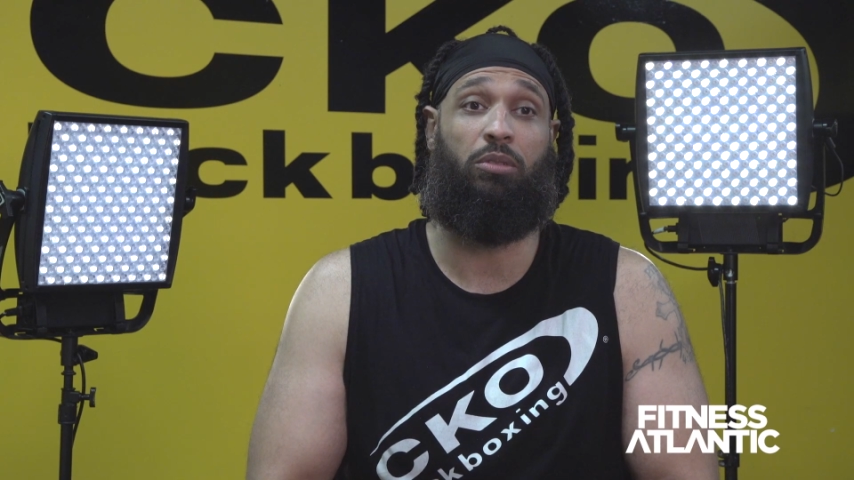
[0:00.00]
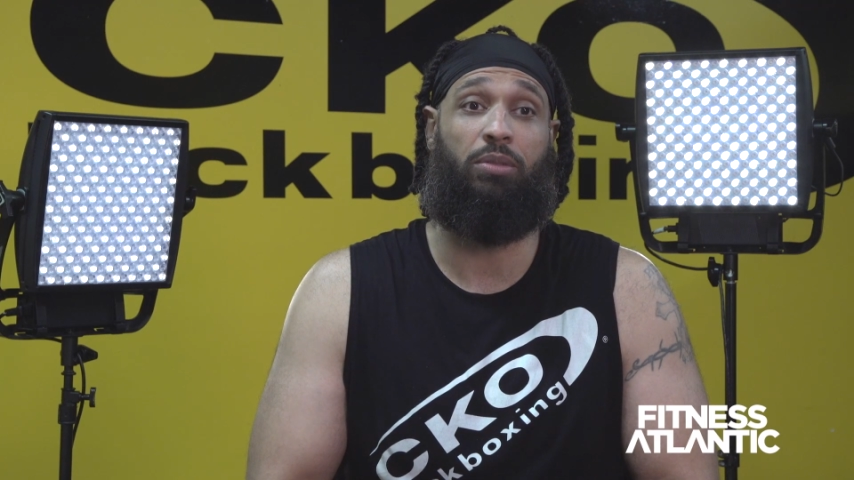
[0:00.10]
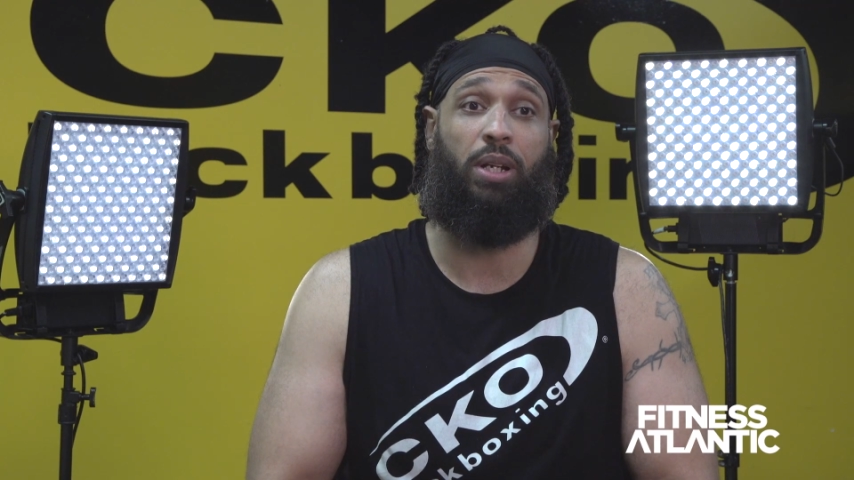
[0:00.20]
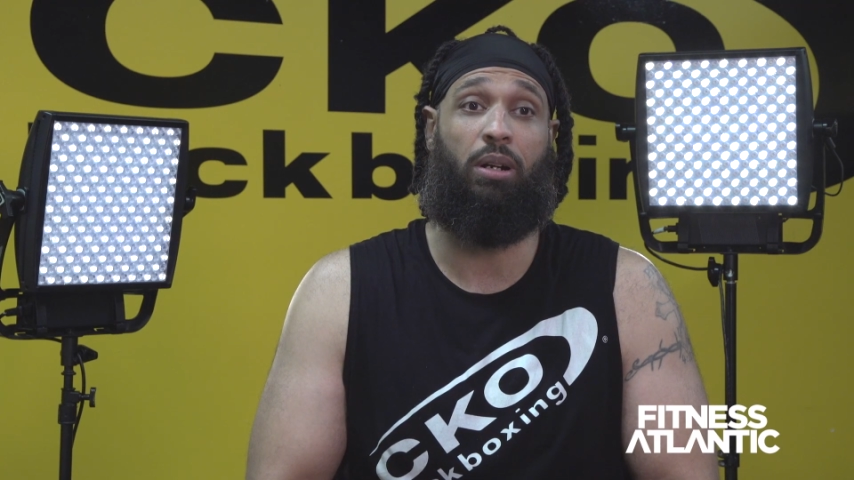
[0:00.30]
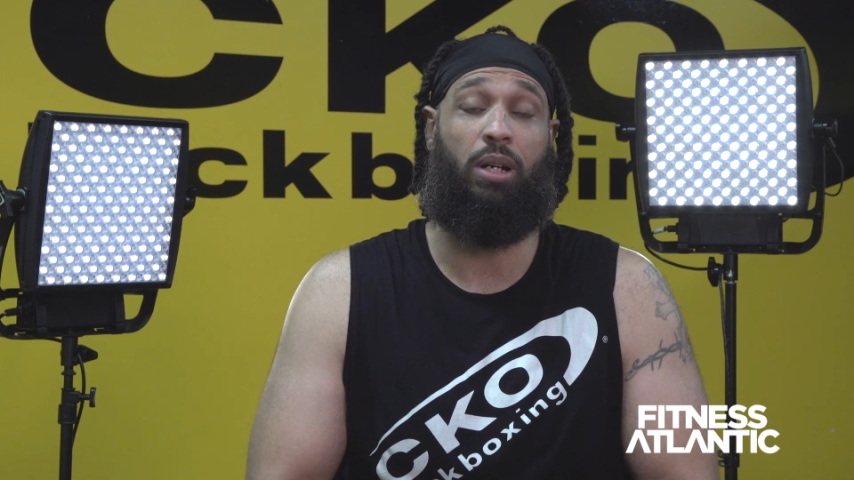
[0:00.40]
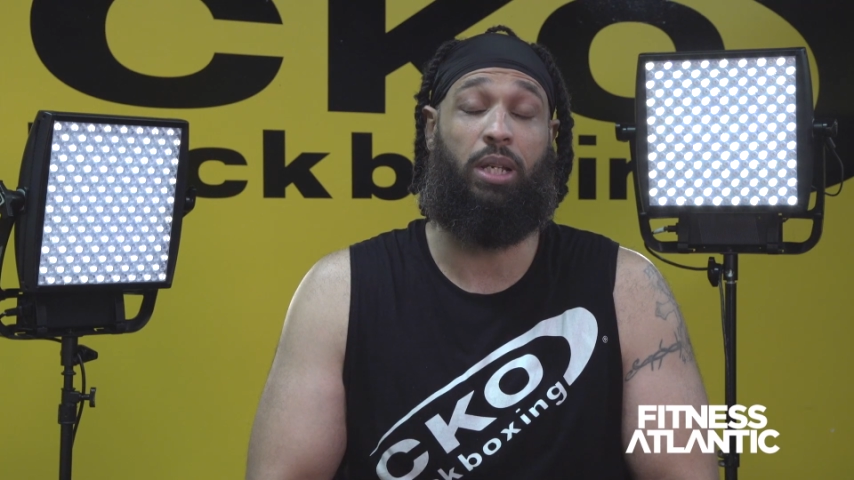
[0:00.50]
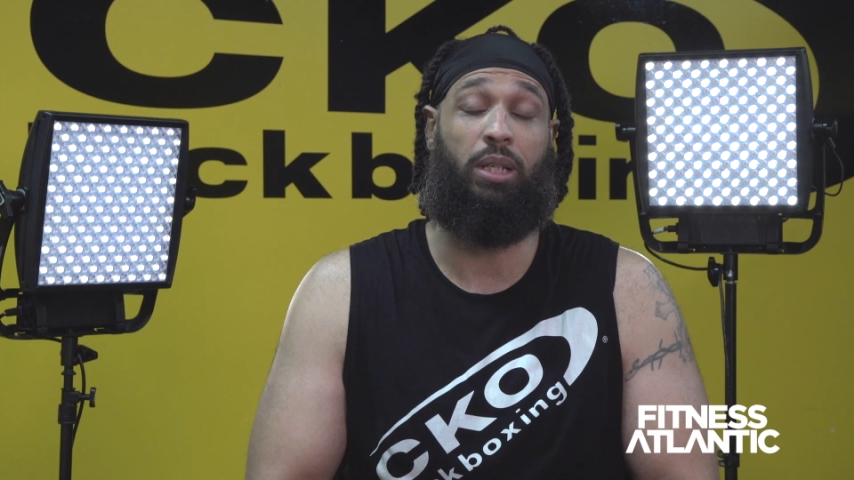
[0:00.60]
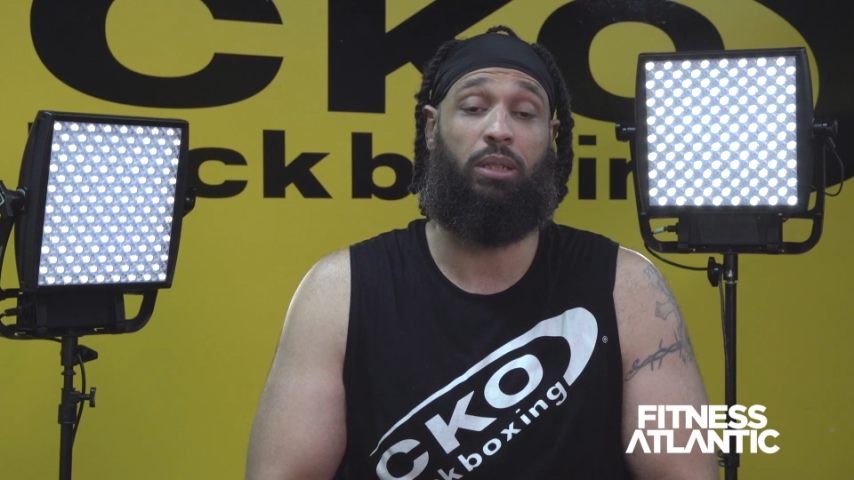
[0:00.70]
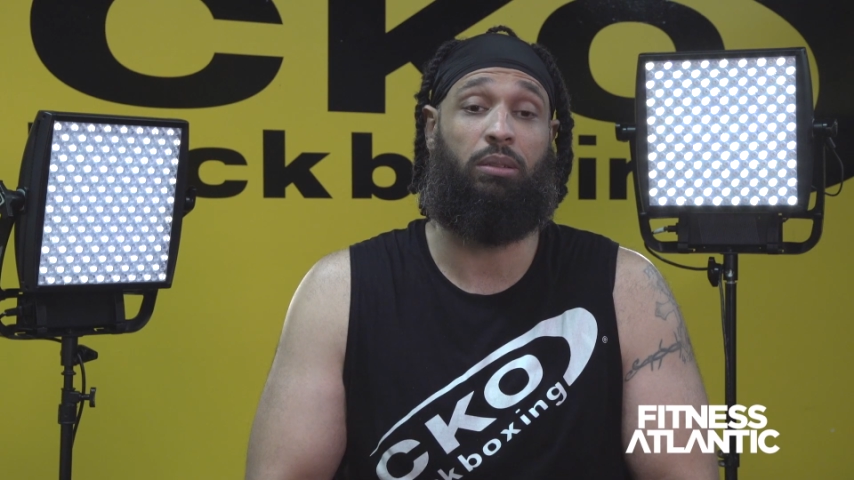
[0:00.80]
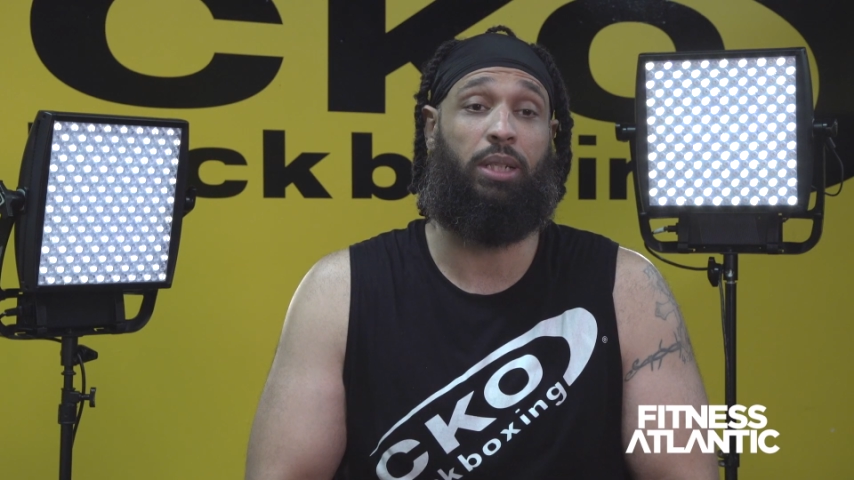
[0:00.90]
very
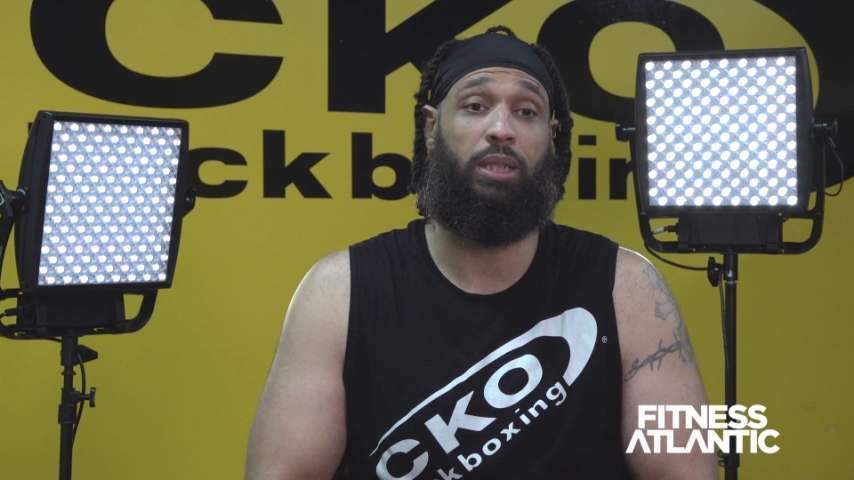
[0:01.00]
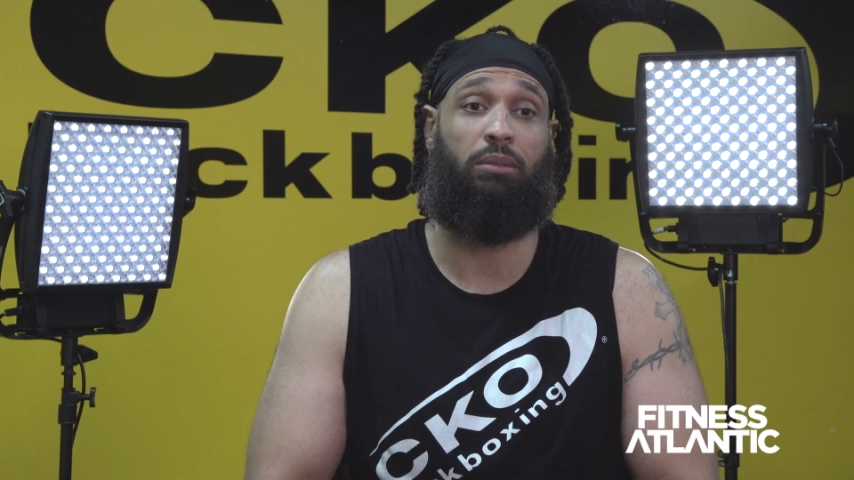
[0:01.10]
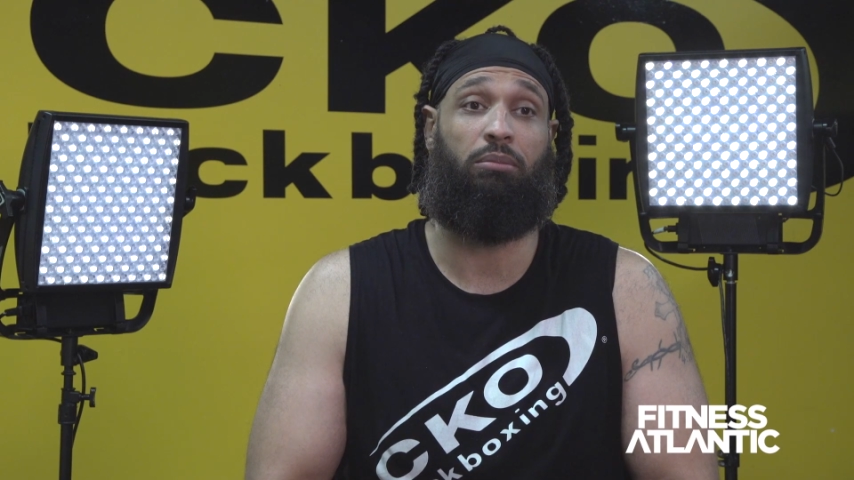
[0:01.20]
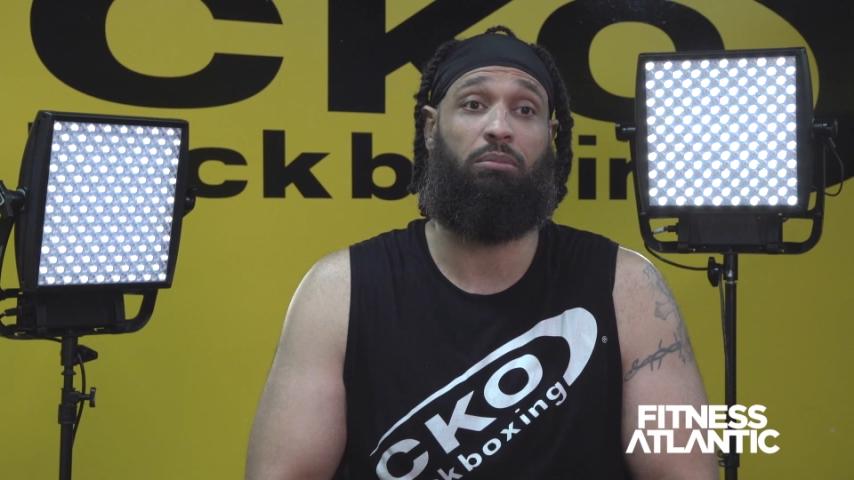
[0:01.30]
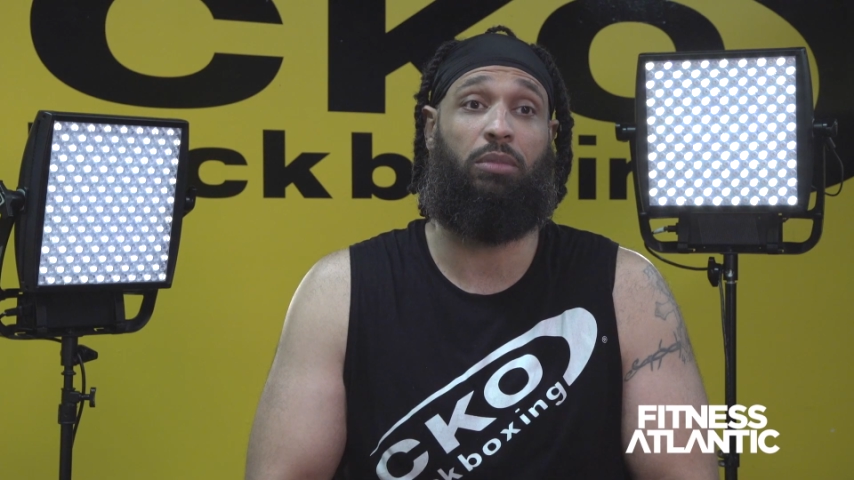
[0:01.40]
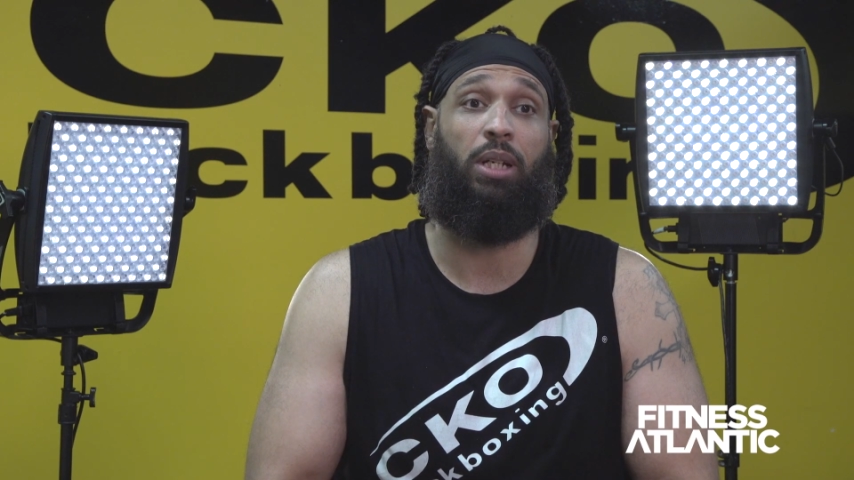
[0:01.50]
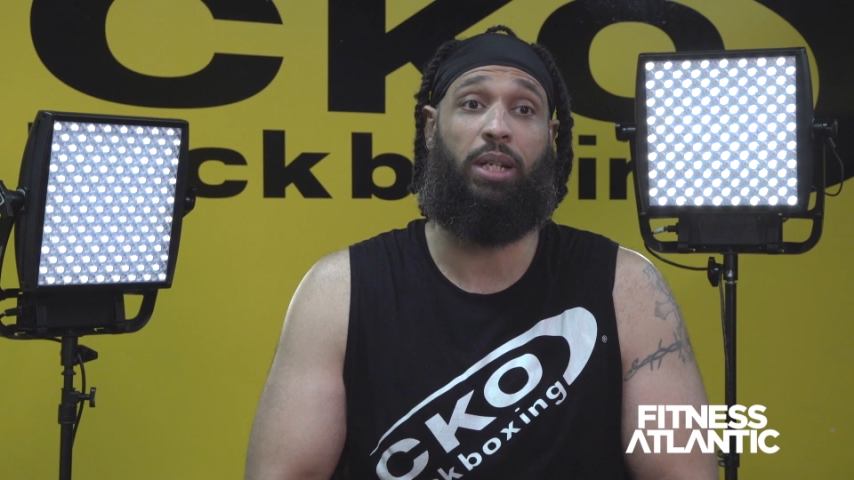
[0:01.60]
like,